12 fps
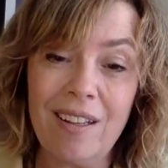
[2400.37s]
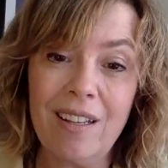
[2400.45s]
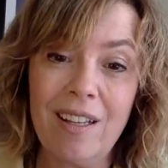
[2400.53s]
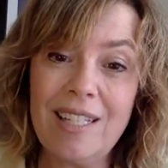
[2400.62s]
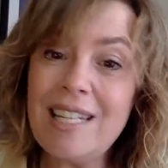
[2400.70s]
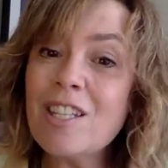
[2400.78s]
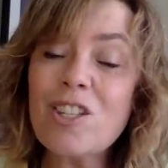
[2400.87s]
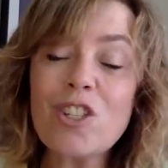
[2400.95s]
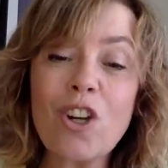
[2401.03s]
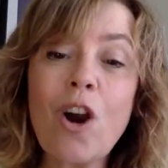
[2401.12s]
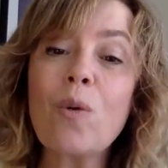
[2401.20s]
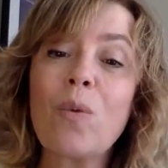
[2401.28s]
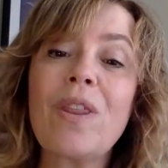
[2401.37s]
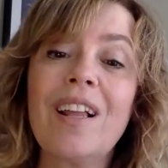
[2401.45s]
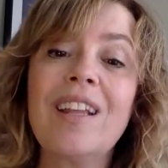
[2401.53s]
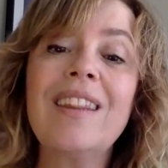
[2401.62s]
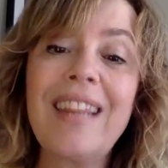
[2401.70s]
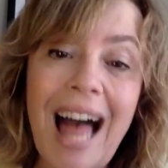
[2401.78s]
Didn't start with a
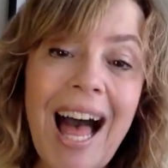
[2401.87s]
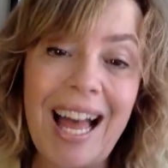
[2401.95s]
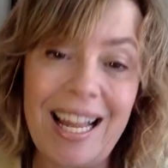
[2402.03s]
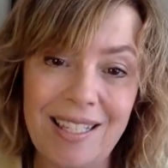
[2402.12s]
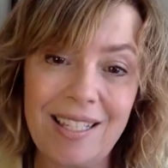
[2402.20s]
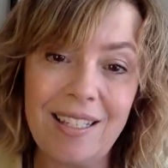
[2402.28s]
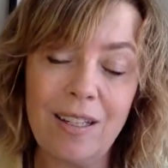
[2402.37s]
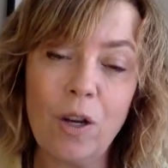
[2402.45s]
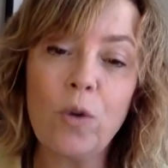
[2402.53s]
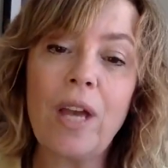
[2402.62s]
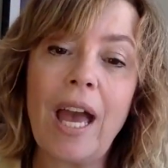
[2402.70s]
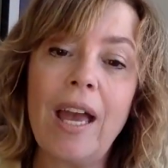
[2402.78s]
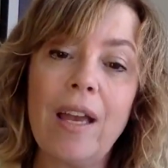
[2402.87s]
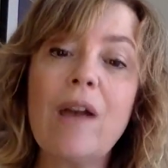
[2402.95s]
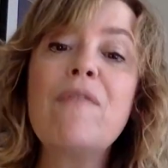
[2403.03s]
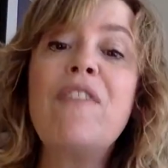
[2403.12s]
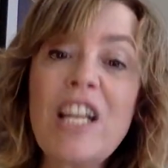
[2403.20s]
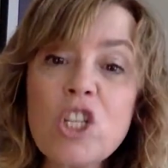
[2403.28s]
lot, okay?
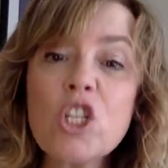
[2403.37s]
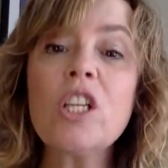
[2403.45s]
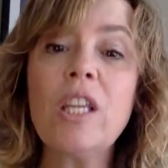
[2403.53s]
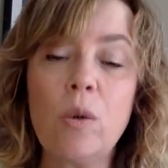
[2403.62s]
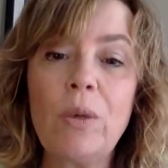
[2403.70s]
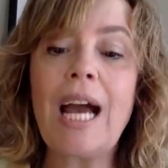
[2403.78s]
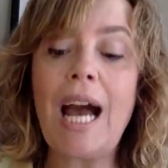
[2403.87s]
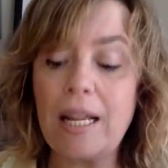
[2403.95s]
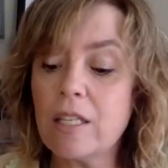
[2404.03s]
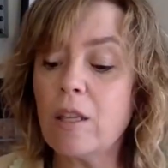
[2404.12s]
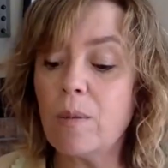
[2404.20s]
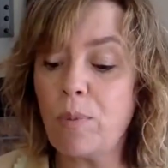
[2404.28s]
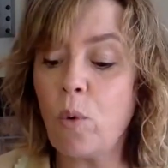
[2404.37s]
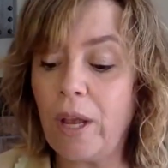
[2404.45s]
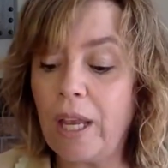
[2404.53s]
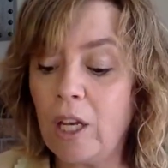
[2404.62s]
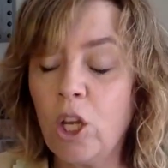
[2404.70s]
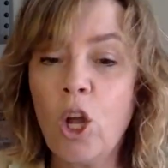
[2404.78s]
Eventually, we got to the
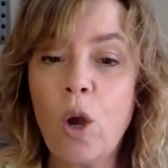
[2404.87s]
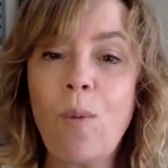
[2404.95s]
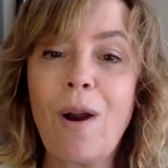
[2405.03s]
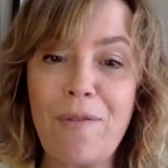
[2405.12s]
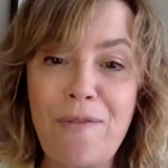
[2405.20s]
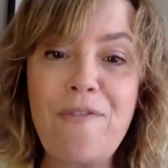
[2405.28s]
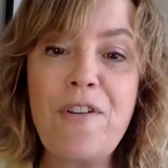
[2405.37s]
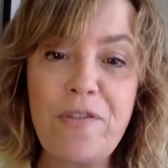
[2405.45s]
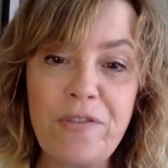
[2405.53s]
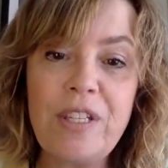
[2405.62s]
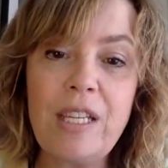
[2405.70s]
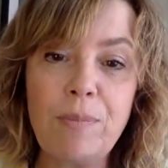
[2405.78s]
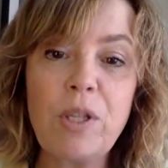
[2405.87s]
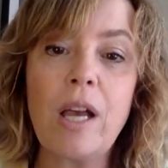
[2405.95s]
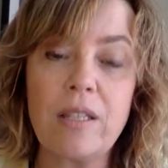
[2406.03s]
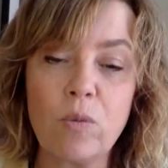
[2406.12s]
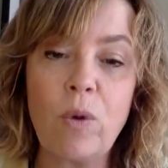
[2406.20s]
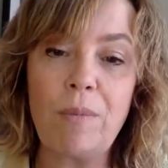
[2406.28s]
point where 50
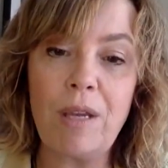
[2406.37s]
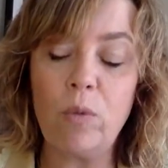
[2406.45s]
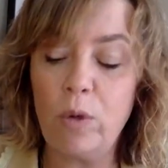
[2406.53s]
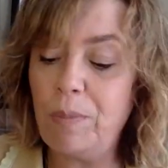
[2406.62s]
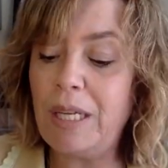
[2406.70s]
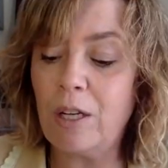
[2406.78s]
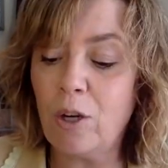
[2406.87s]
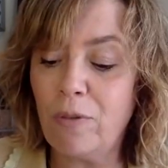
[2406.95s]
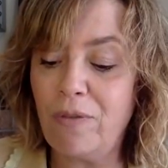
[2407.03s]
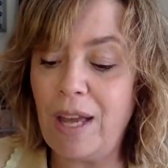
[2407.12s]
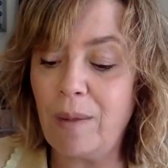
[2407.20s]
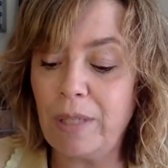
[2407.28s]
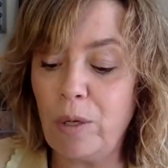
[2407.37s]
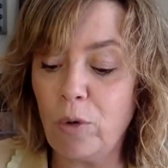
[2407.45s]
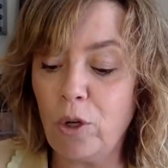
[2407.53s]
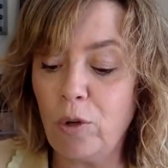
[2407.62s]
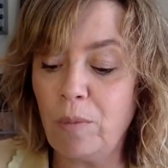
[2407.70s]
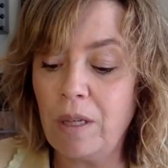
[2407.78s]
plus women would be in her family
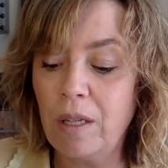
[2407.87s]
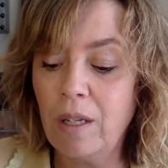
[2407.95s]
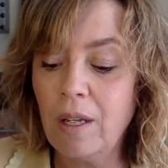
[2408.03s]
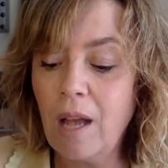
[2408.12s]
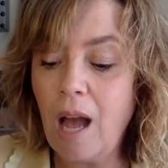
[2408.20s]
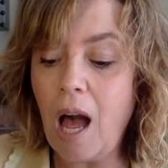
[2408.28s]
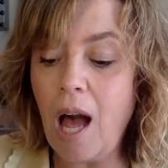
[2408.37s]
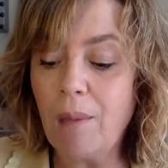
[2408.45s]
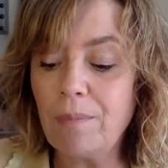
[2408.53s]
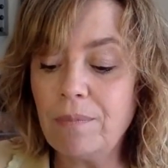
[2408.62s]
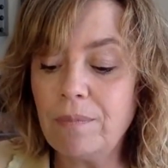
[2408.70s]
room.